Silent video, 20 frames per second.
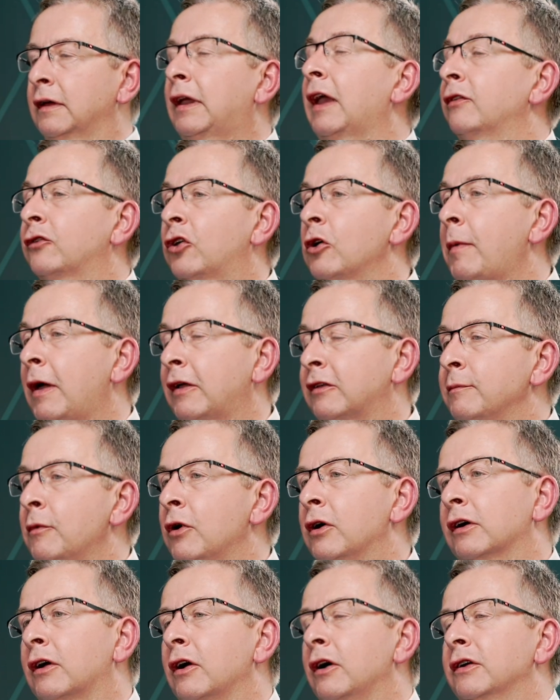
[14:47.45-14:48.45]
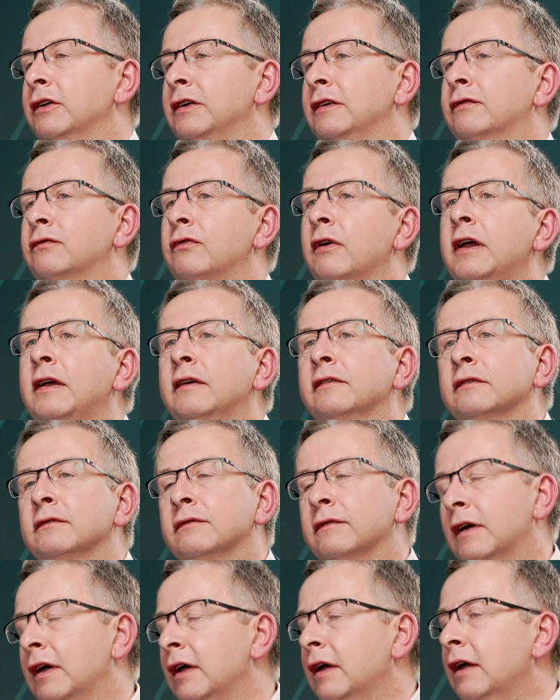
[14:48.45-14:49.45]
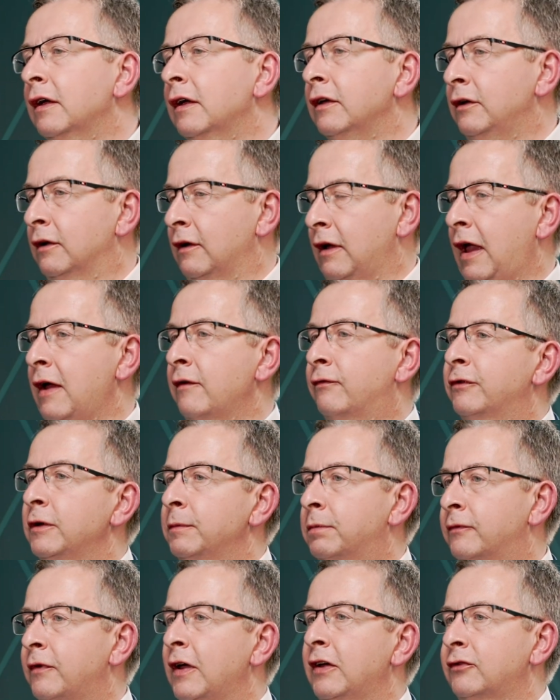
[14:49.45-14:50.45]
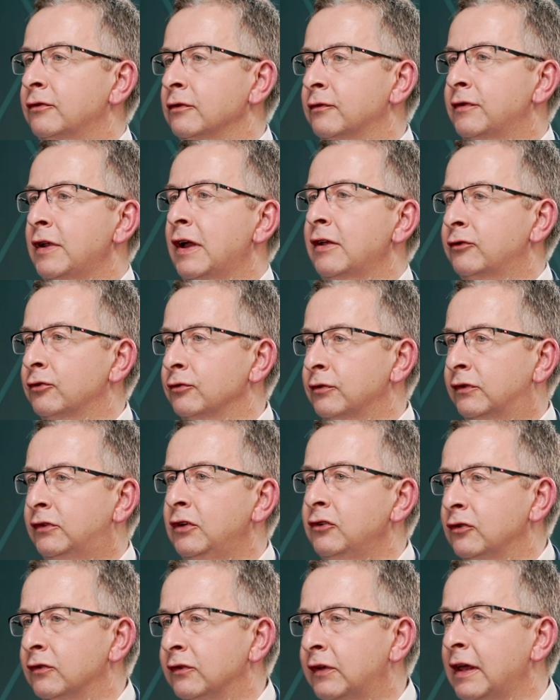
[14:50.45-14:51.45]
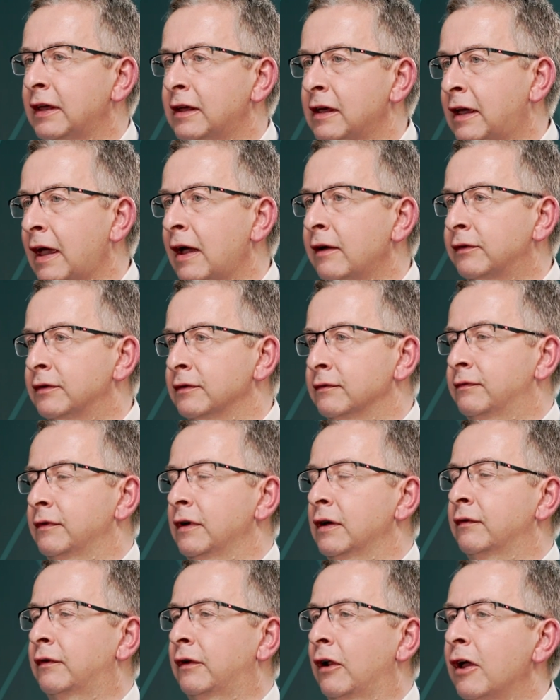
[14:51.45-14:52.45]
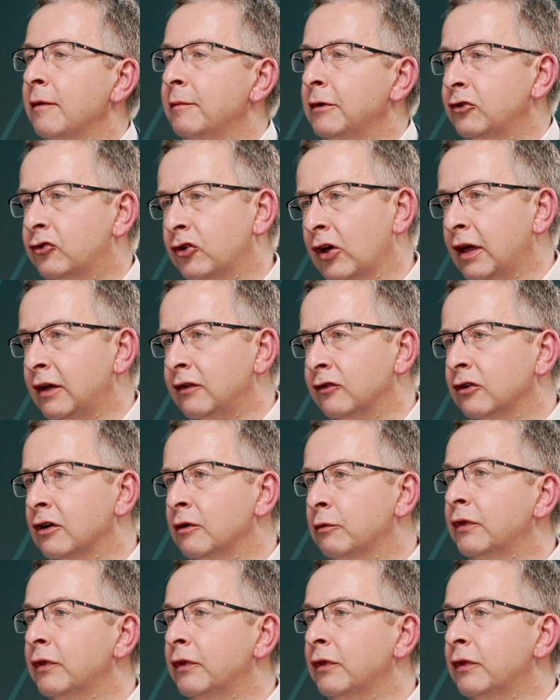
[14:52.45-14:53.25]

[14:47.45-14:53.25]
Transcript: Again, go back to Mark Carney's phrase of you know every professional financial decision taking account of, of climate change.